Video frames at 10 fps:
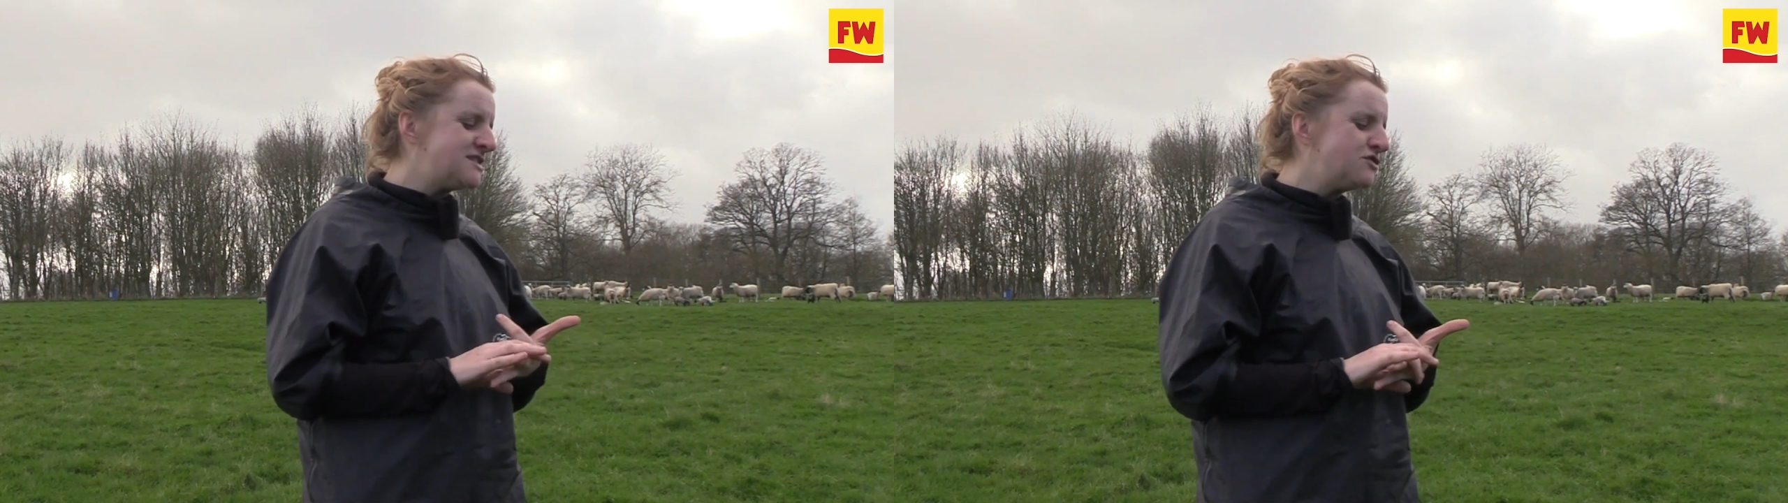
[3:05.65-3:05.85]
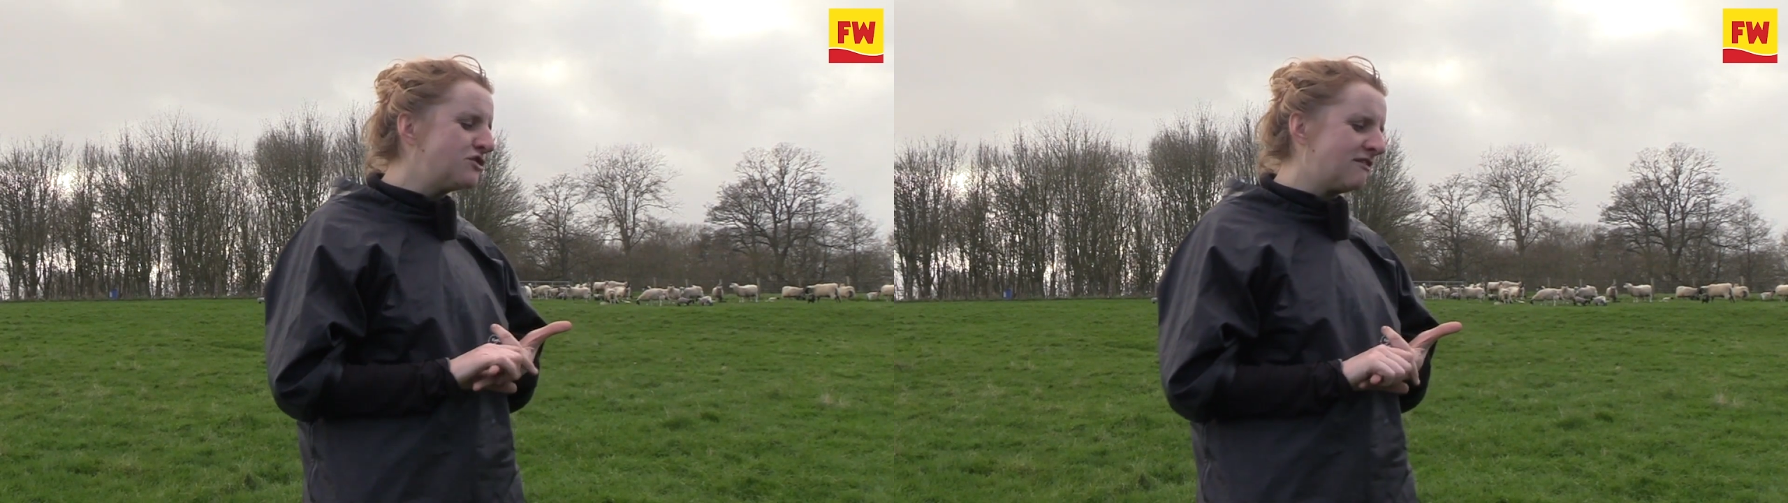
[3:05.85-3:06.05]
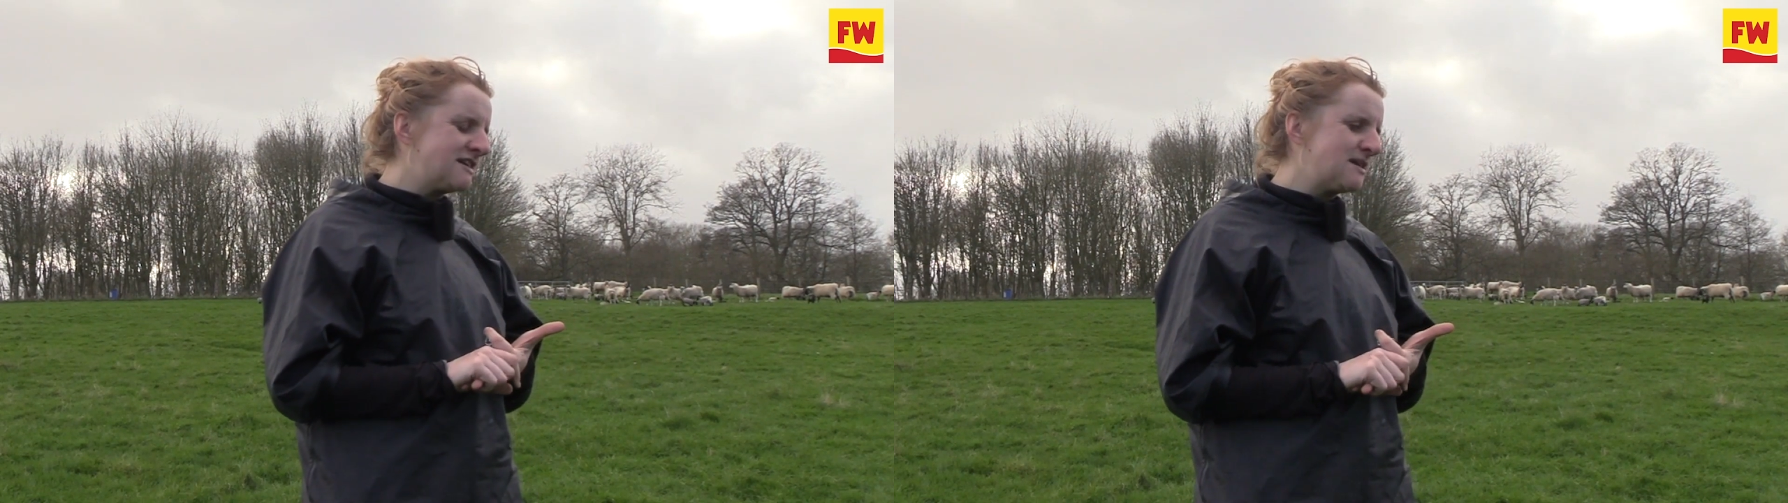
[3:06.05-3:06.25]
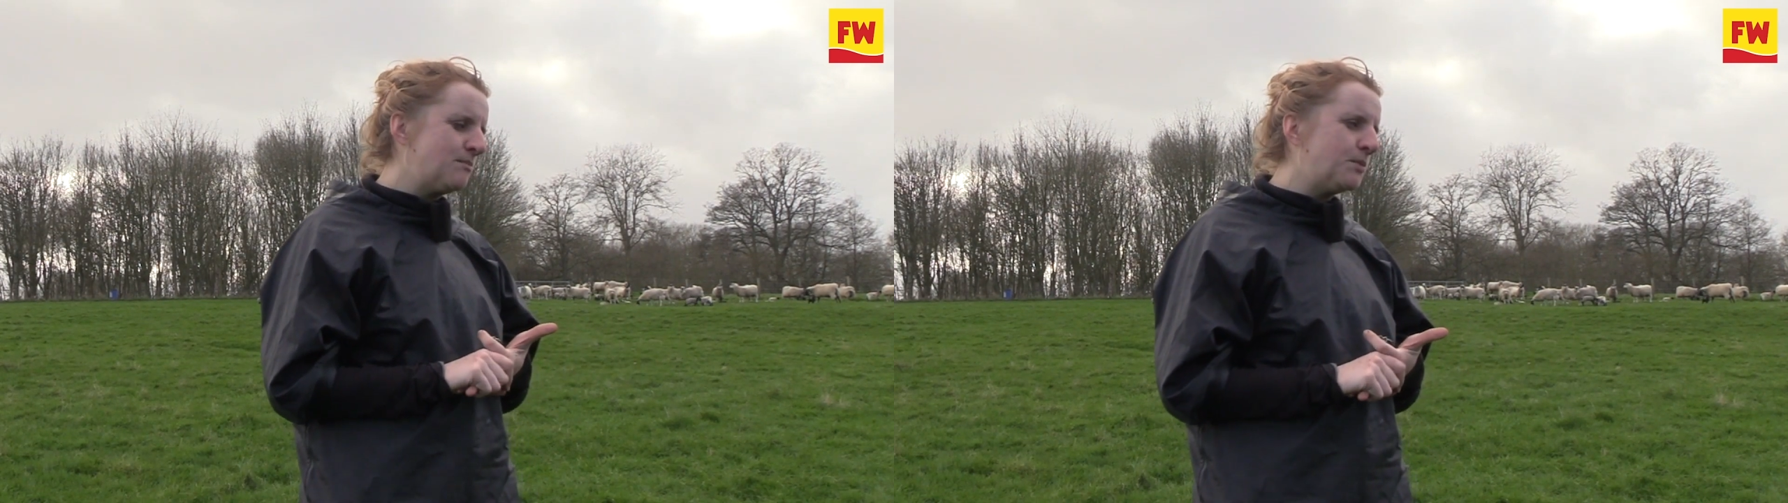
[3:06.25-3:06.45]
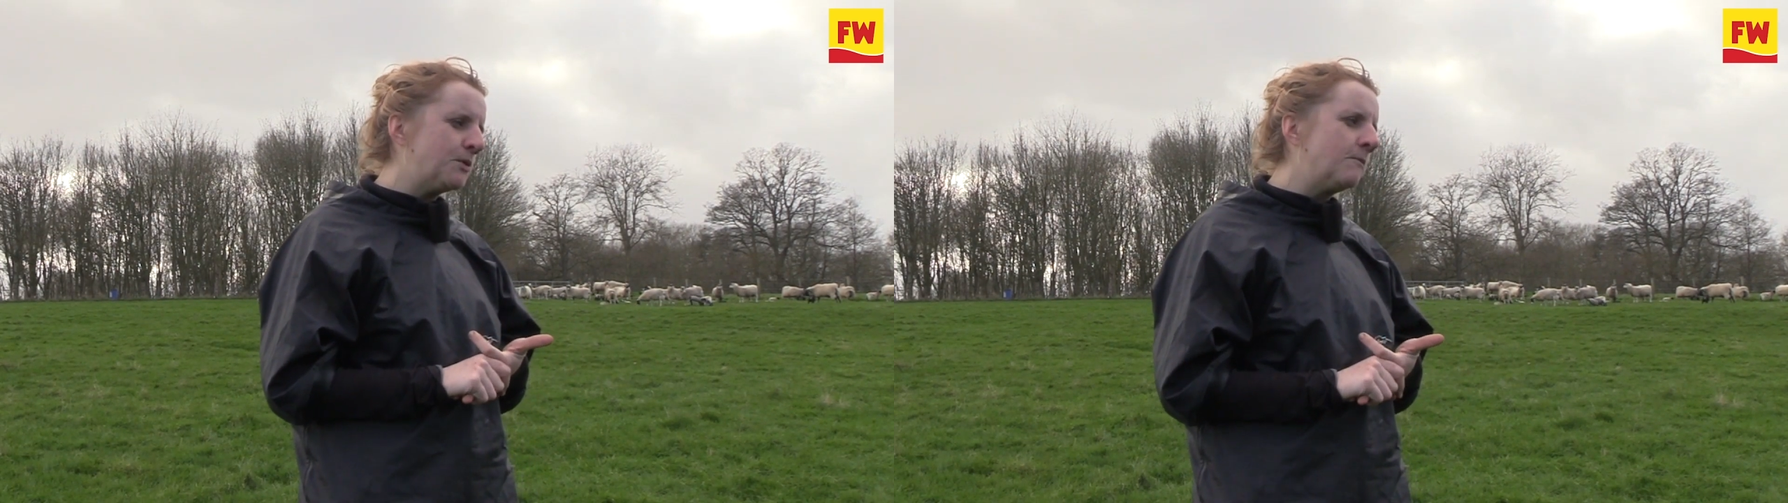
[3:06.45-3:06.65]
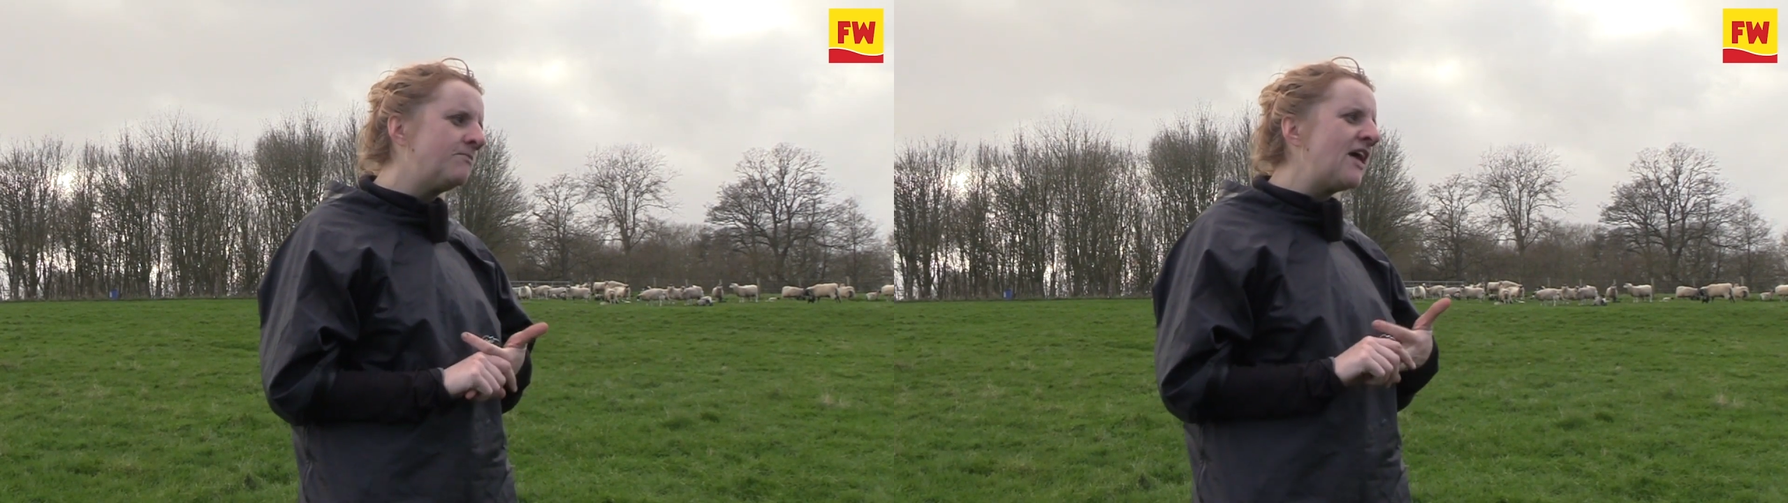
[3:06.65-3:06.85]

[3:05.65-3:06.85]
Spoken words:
another example,